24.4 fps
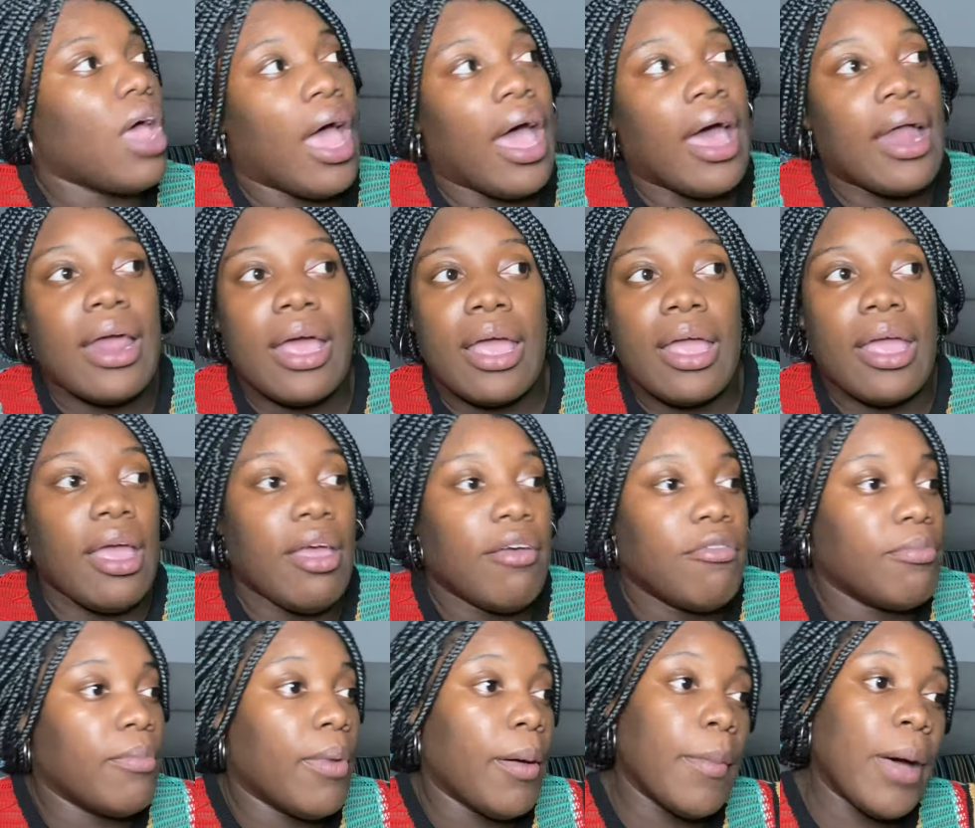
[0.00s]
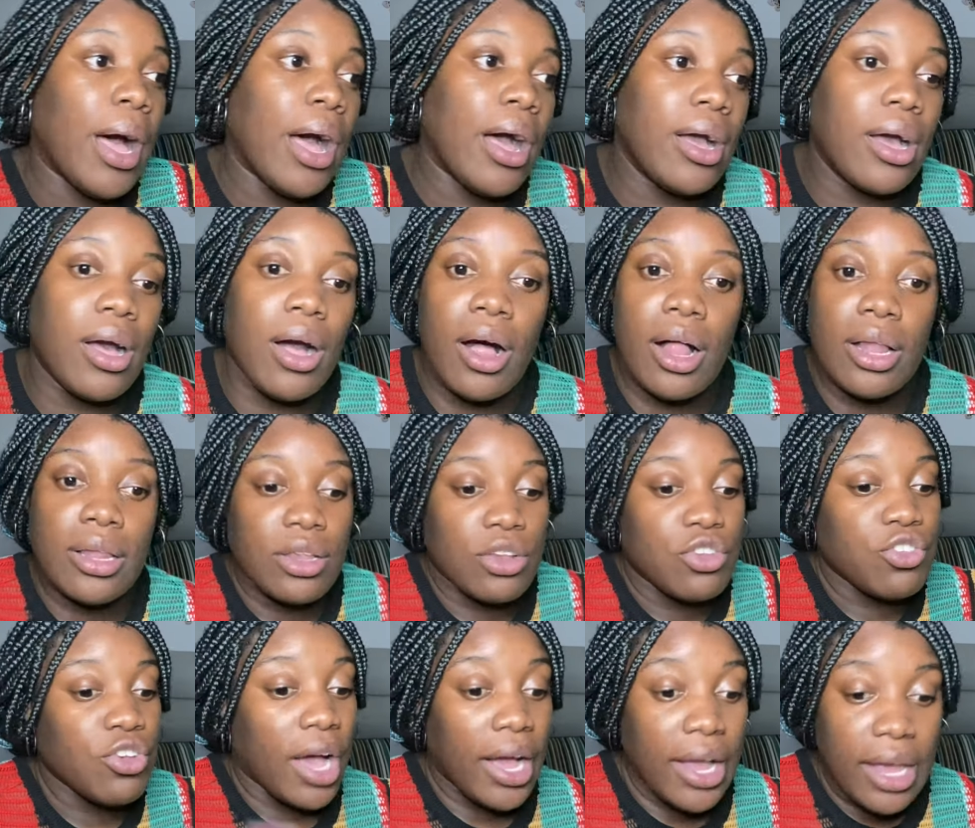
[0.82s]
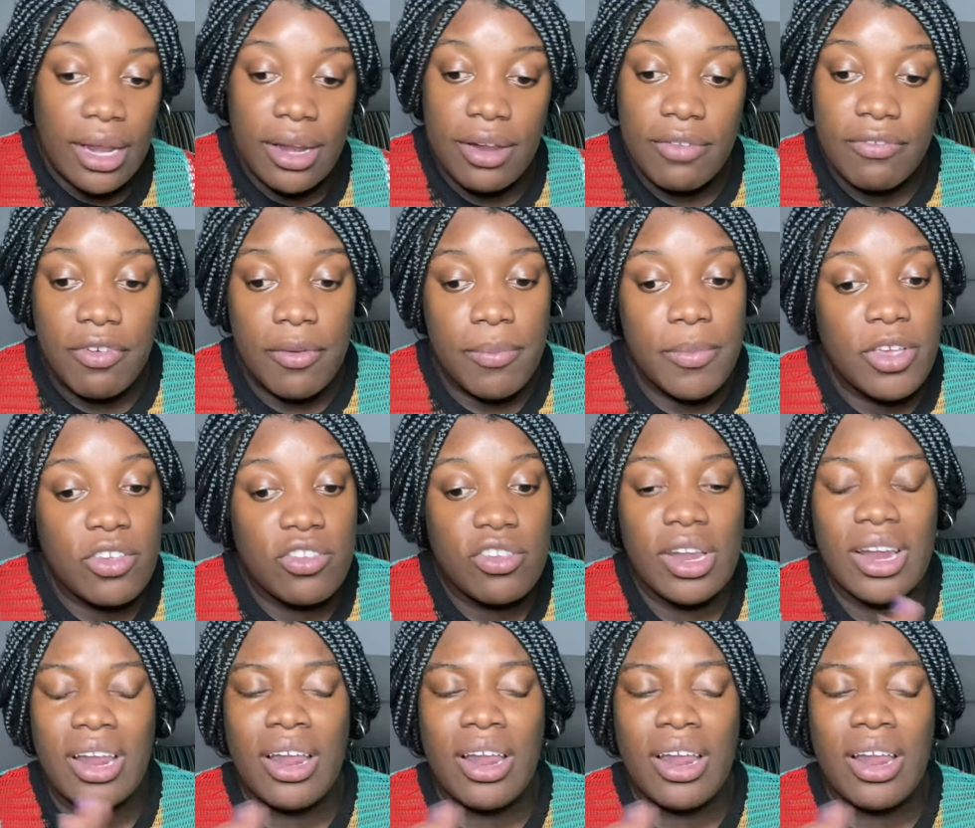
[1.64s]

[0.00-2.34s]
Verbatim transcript: And I gave my bank all the tracking information